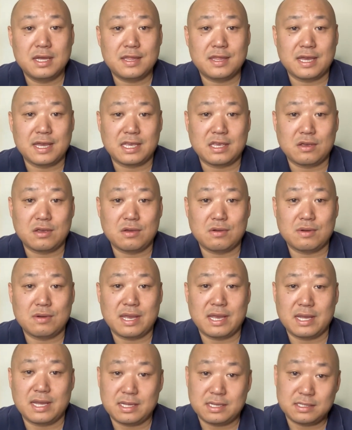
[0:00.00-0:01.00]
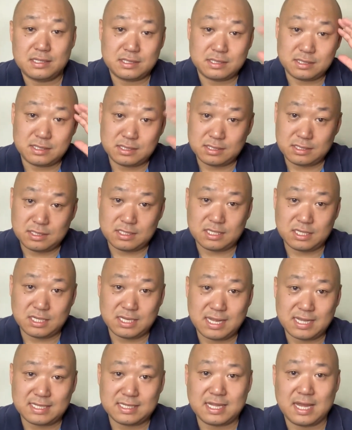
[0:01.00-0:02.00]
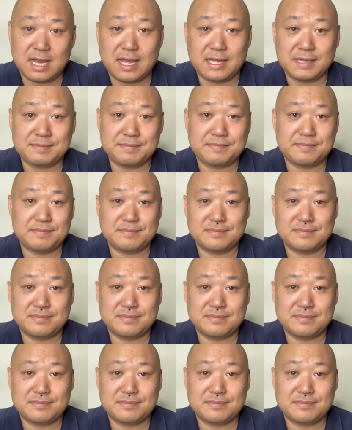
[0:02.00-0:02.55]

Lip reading: Thank you, and see you next time.